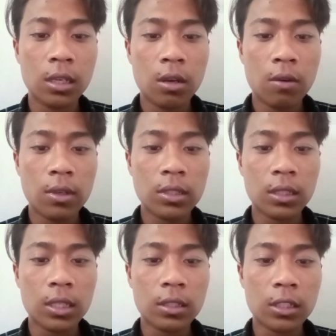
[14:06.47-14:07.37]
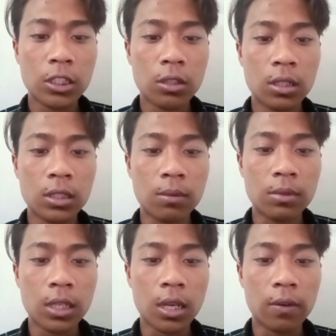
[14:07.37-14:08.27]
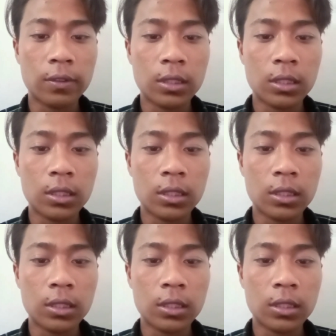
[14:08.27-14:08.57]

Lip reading: was a teacher students themselves.